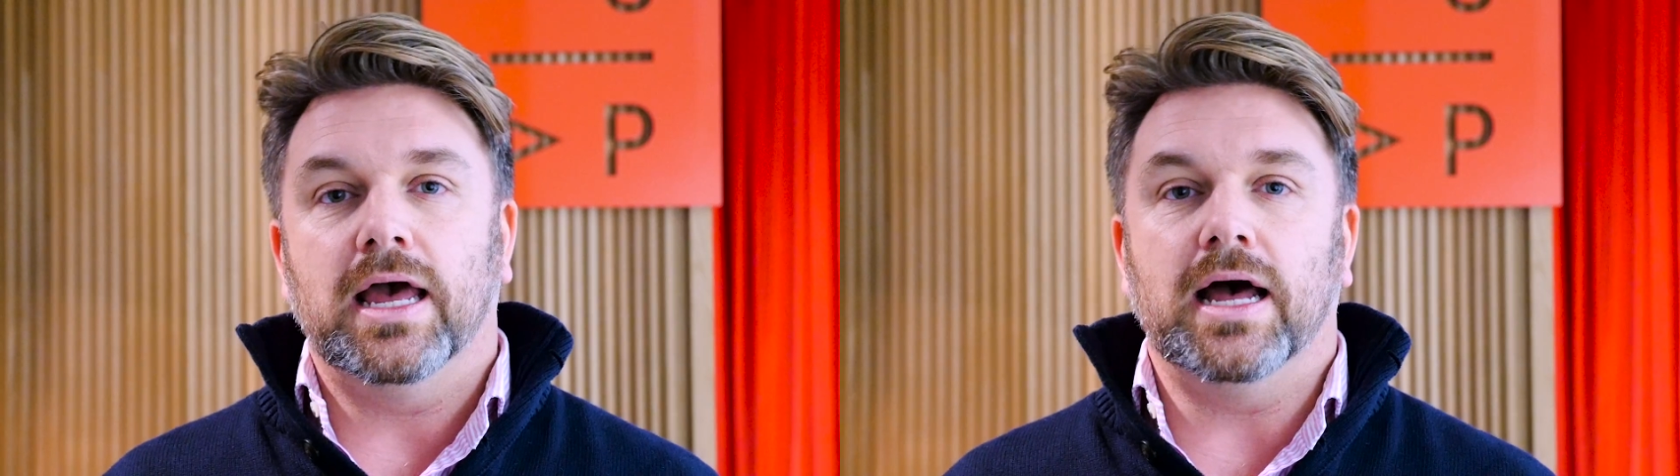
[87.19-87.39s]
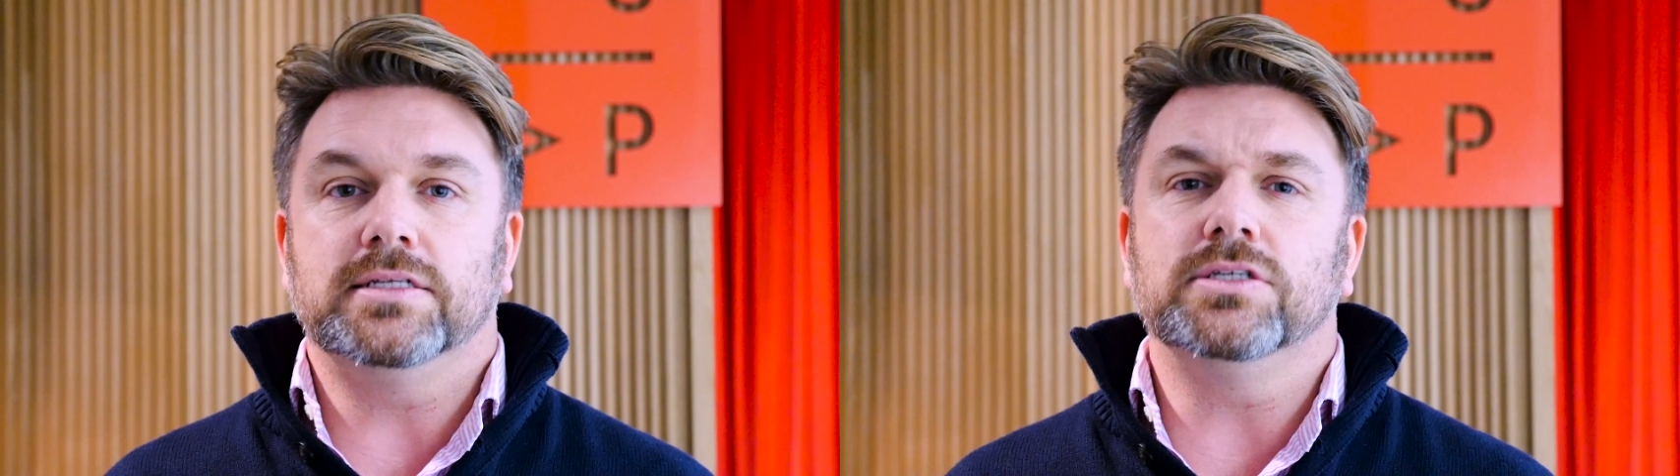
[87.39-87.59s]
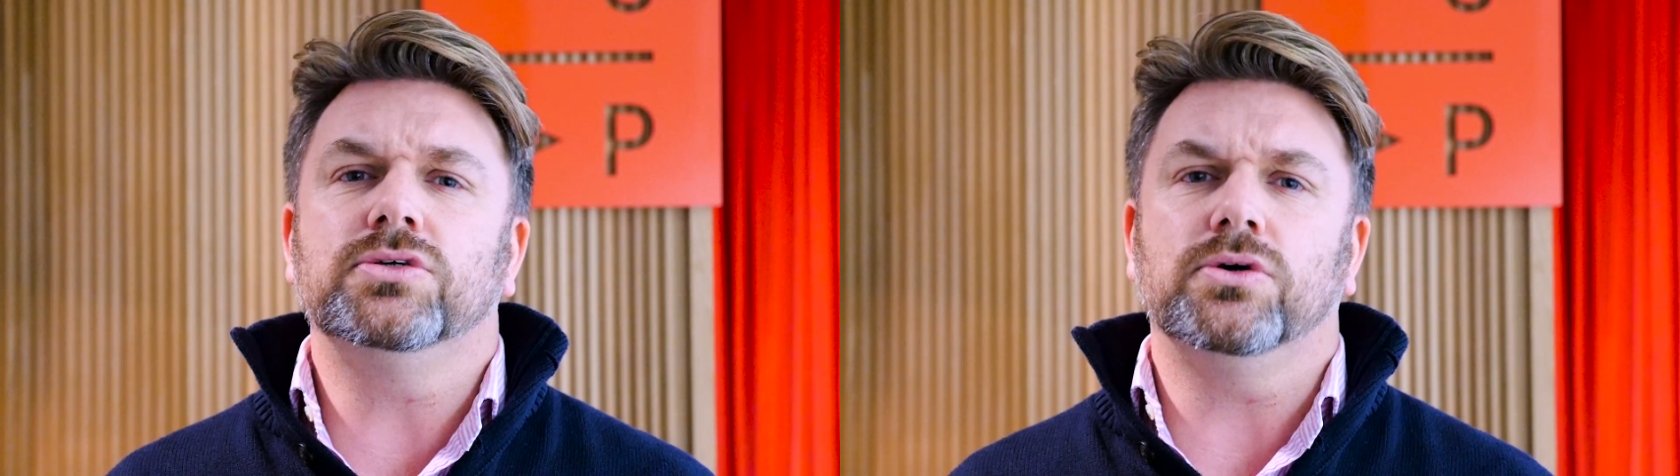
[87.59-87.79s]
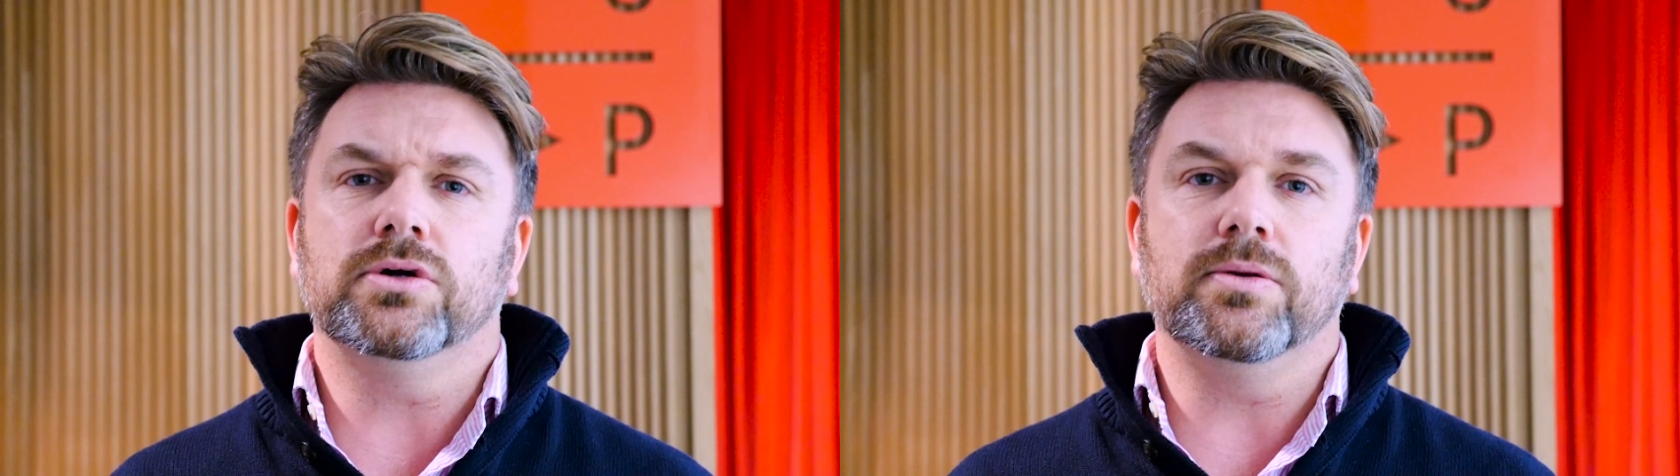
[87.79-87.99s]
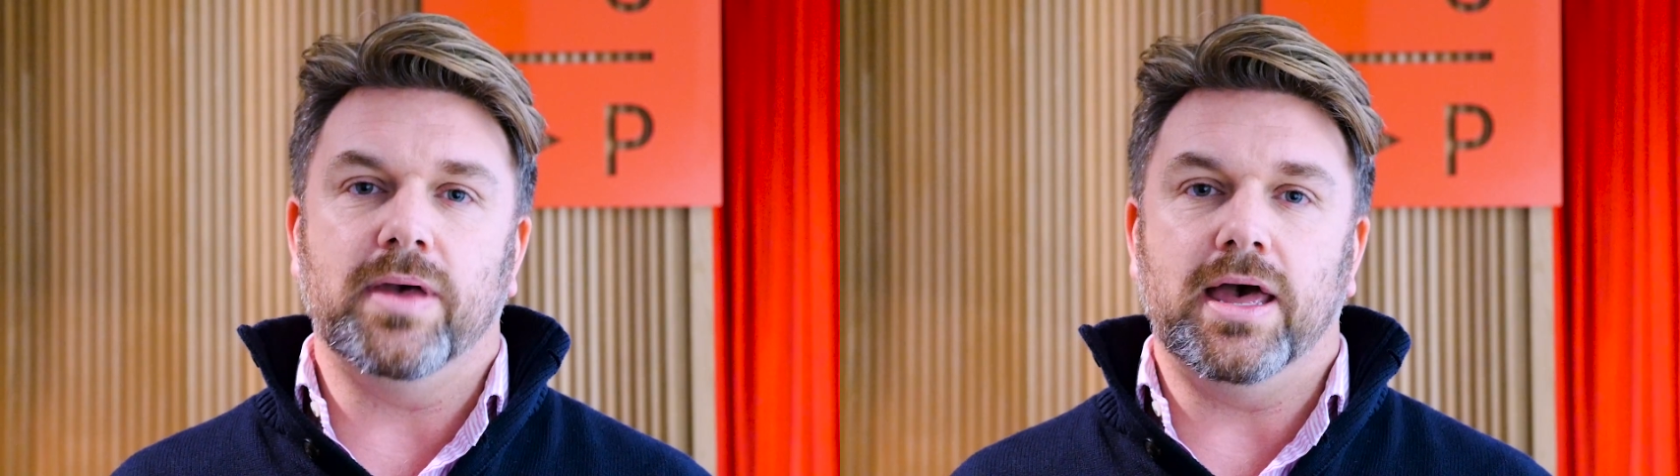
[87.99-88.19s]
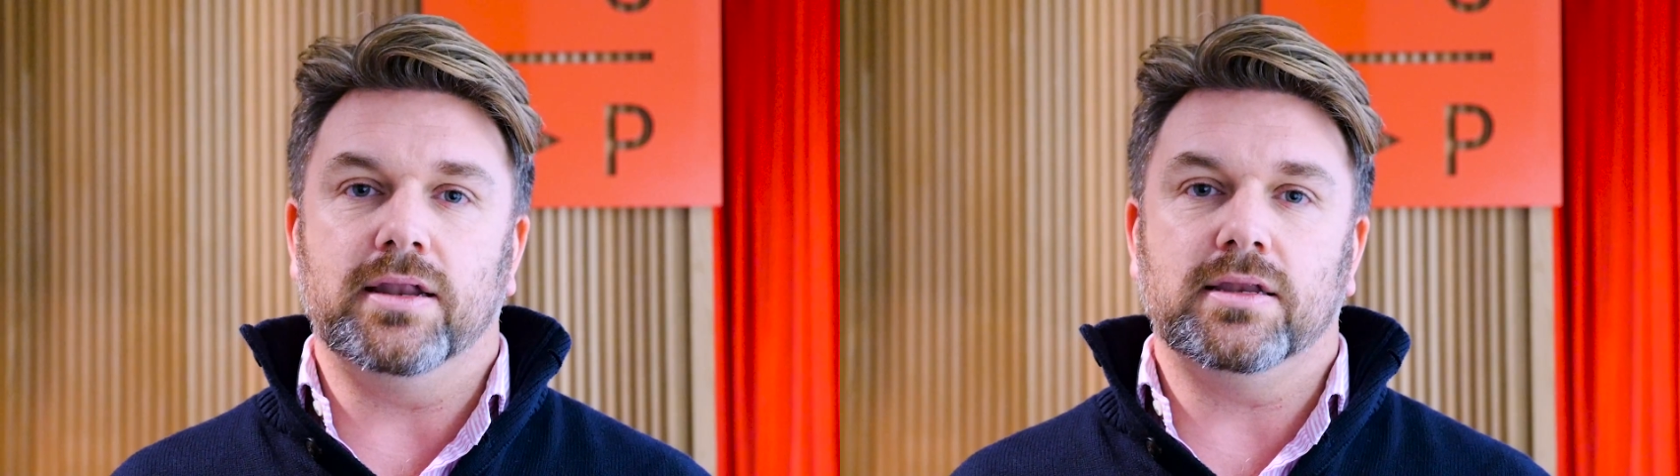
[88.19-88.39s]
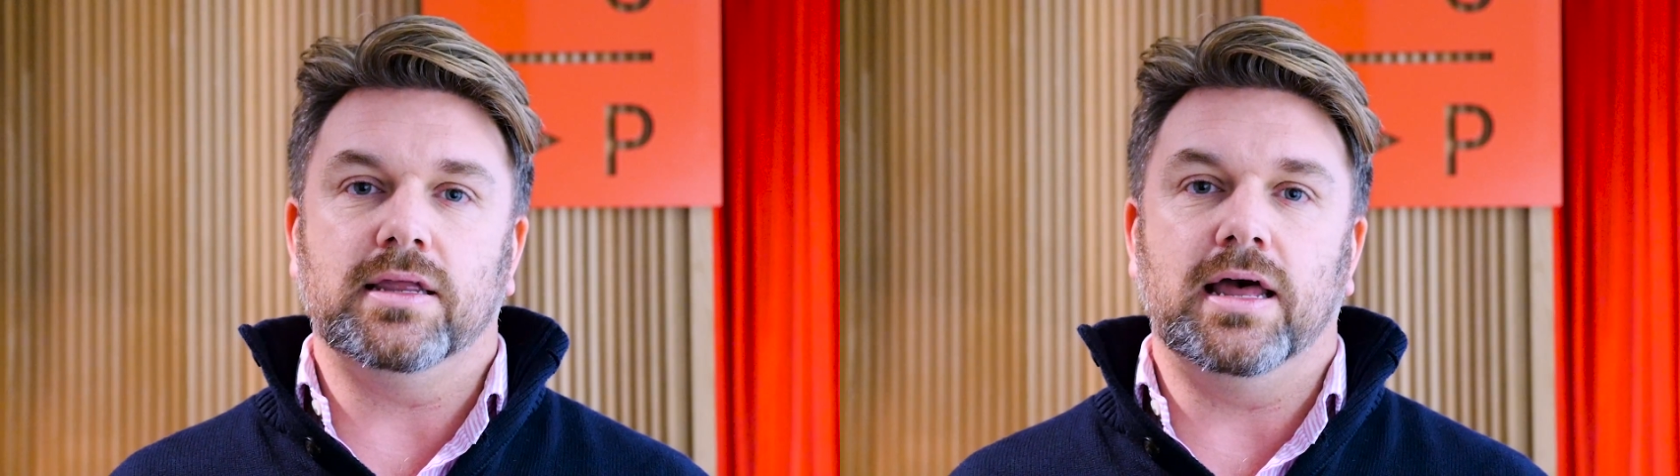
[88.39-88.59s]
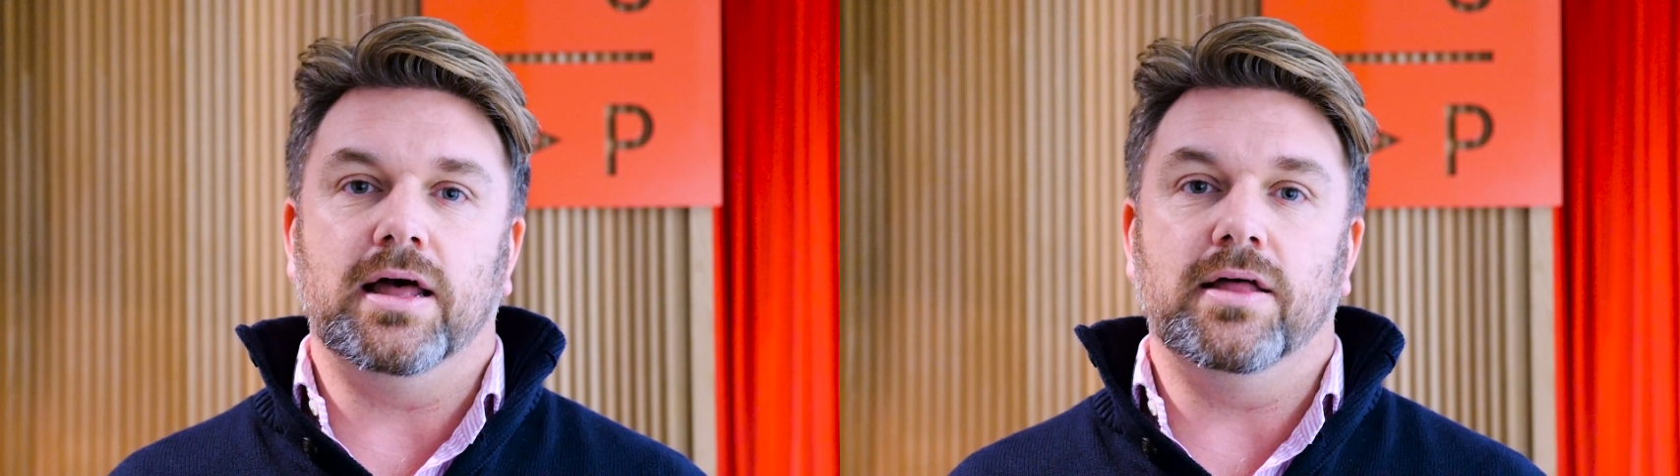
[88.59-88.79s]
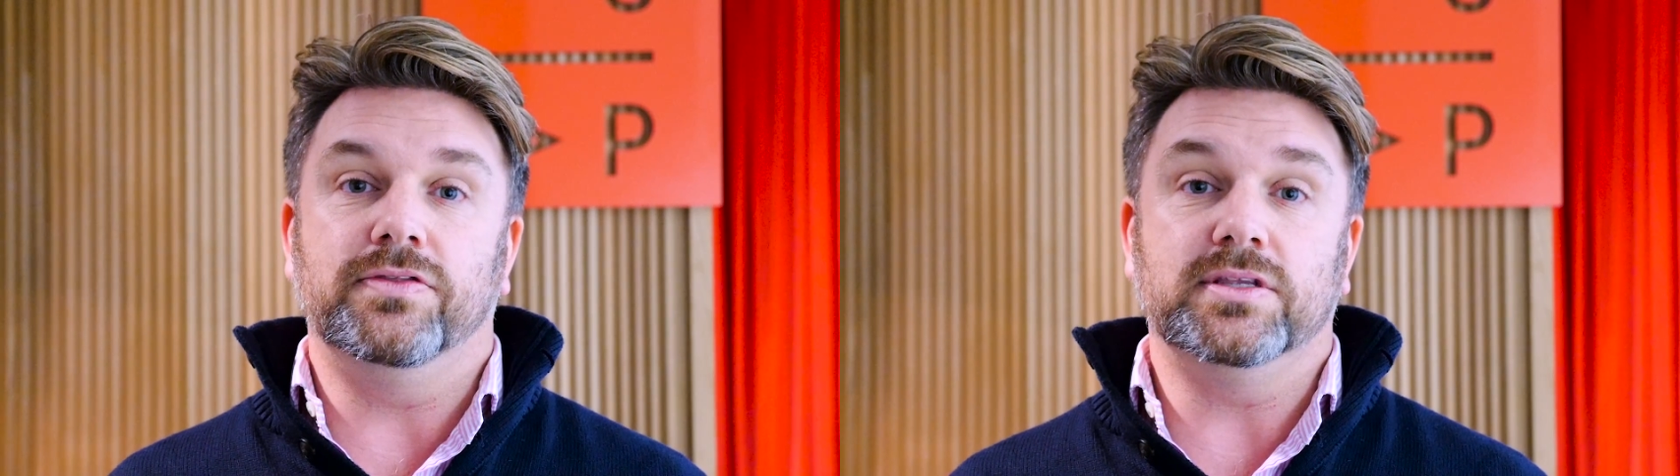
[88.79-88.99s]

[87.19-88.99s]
uh, to talk about uh,